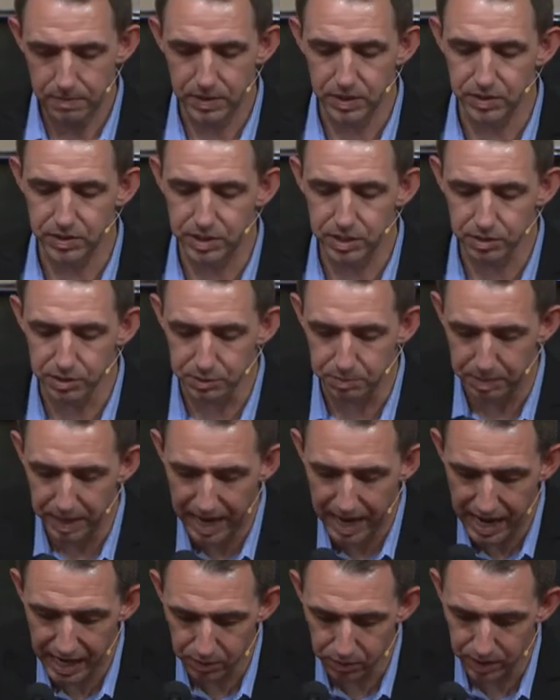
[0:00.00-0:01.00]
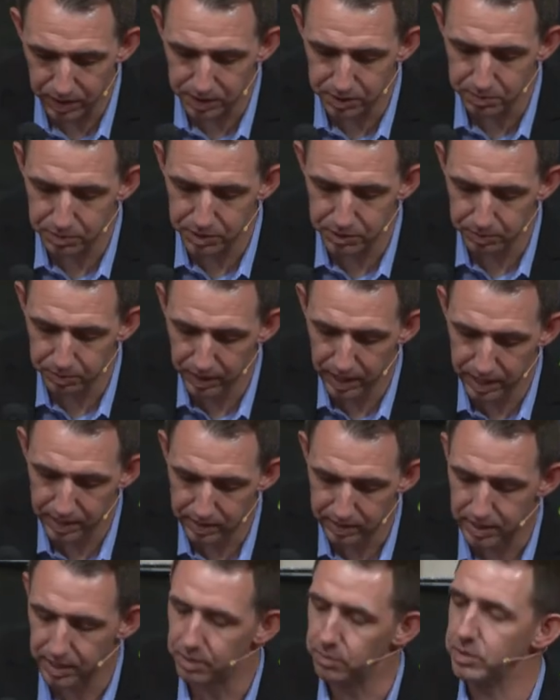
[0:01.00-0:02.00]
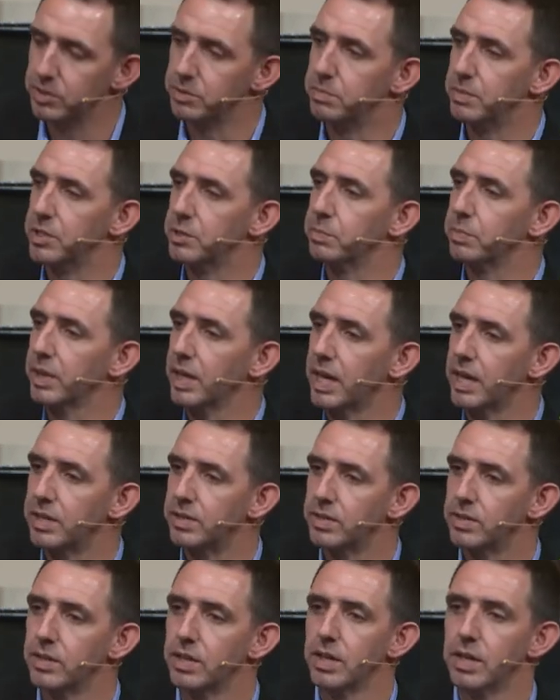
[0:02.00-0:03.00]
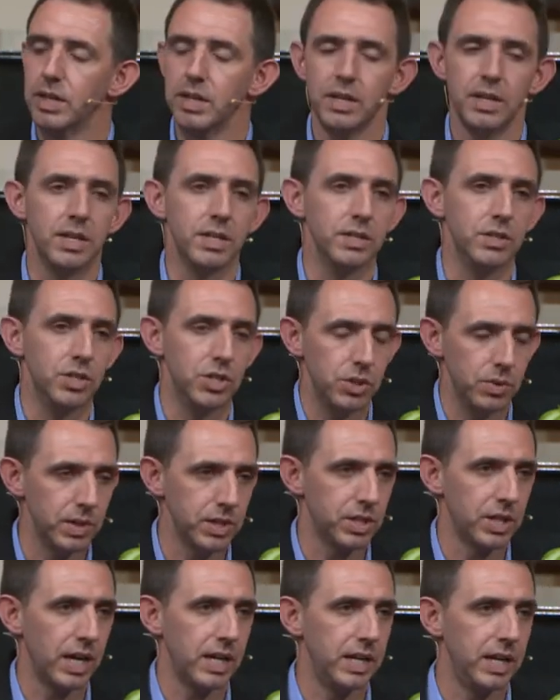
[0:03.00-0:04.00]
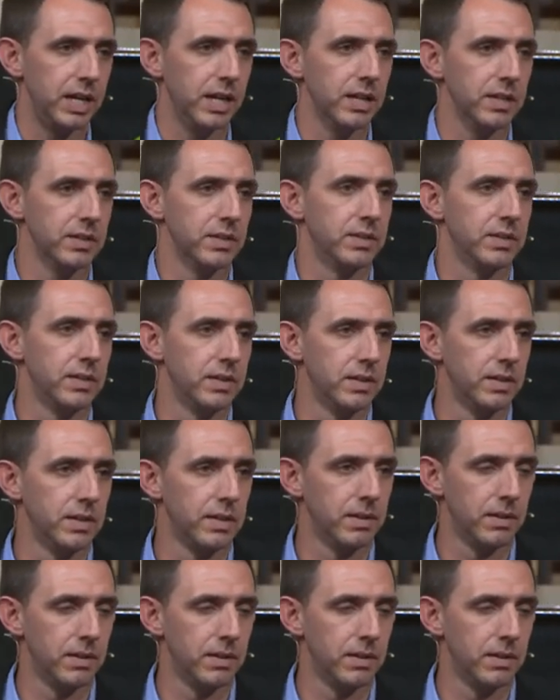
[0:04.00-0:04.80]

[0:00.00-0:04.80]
The zeal's bad when it's misplaced, and it was misplaced in Jewish ideas.